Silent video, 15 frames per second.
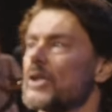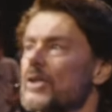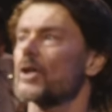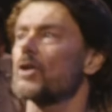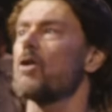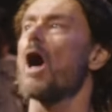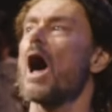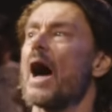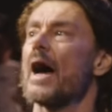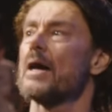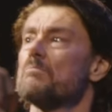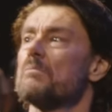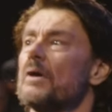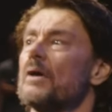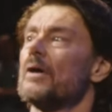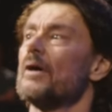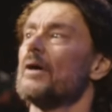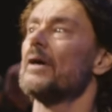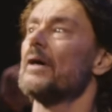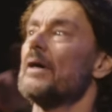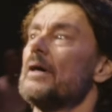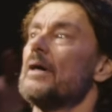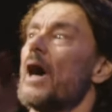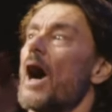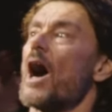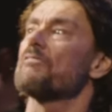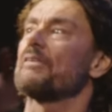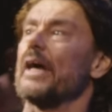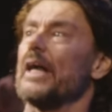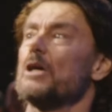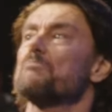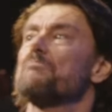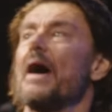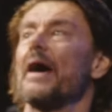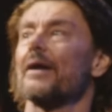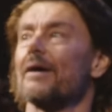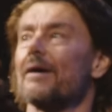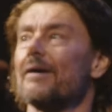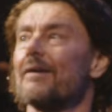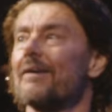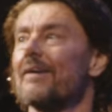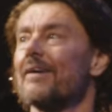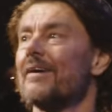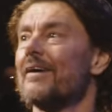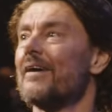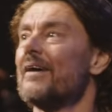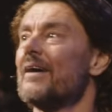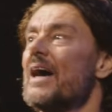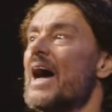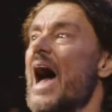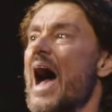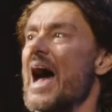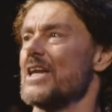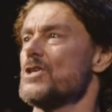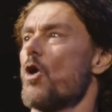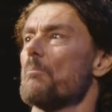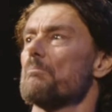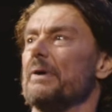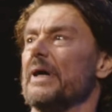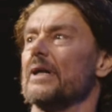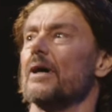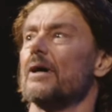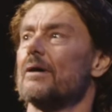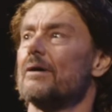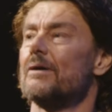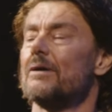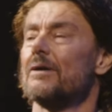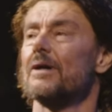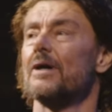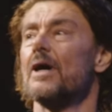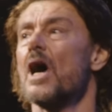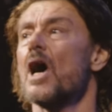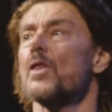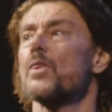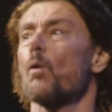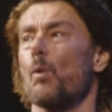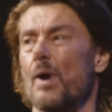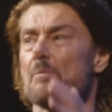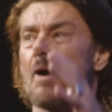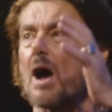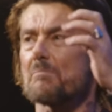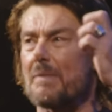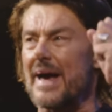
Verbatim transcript: to the climb of getting better and not bitter, that we might